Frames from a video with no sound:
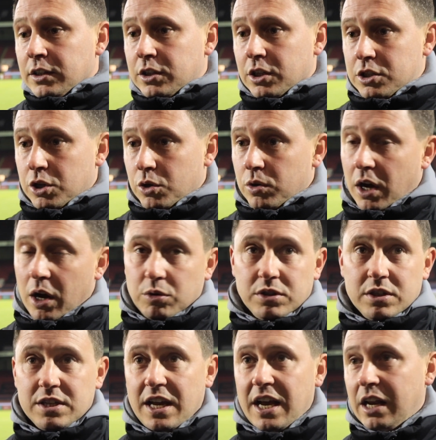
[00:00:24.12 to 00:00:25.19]
the two goals.
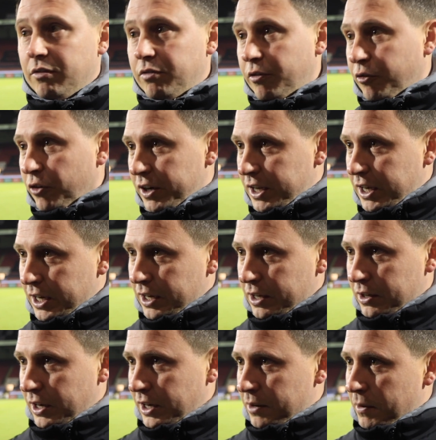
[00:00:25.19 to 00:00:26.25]
It's a hell of a free kick
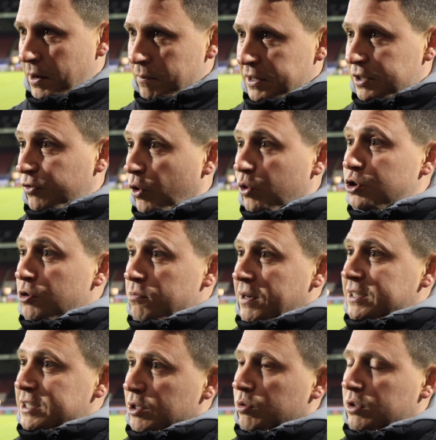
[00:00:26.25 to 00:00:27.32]
and a misfortune,
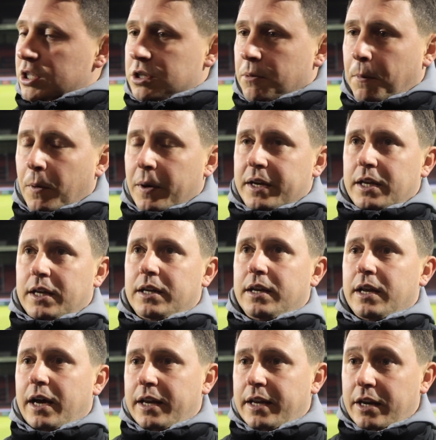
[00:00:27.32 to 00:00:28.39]
but it's still
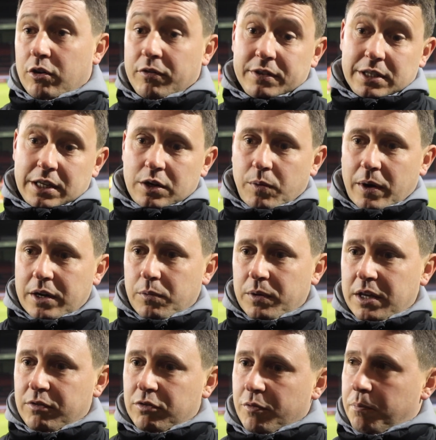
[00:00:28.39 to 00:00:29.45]
disappointing. And then obviously the way that
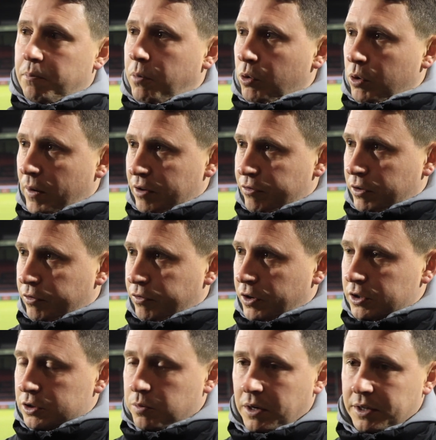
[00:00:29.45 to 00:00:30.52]
we give the ball away for the
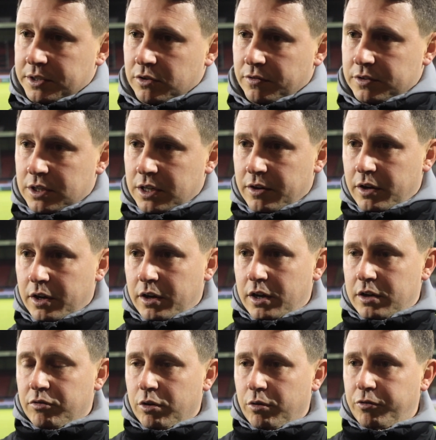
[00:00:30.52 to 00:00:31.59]
first one is obviously
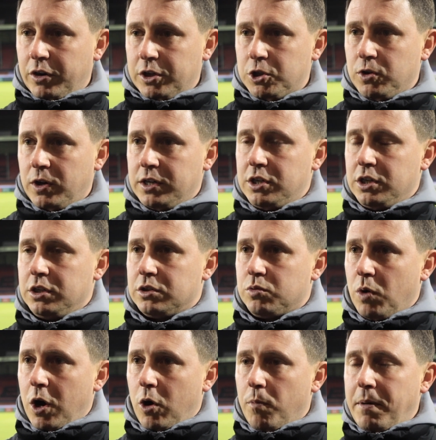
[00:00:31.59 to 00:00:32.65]
a real frustration as
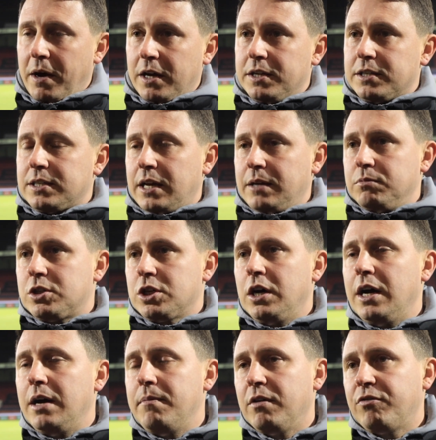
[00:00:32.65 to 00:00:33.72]
well. But at the same
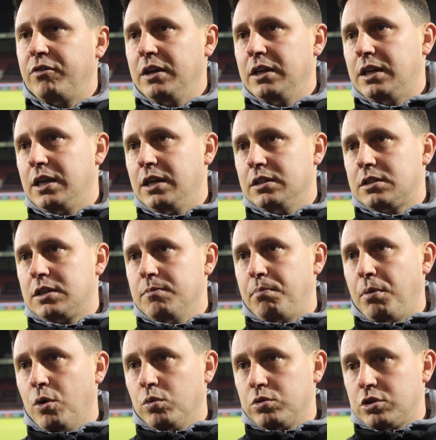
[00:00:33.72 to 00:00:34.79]
time, I think it's
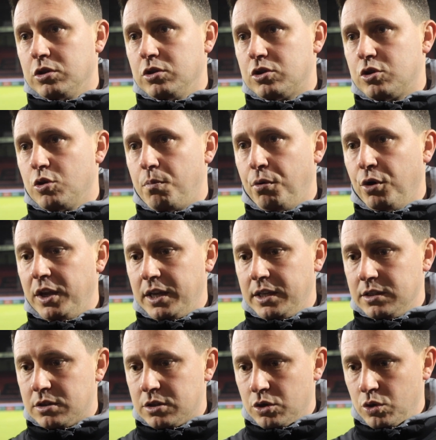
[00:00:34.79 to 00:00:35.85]
important to put it
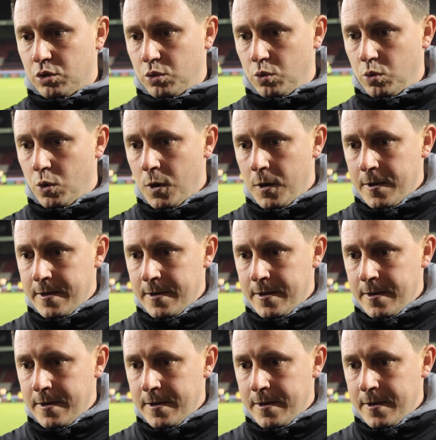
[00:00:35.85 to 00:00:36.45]
into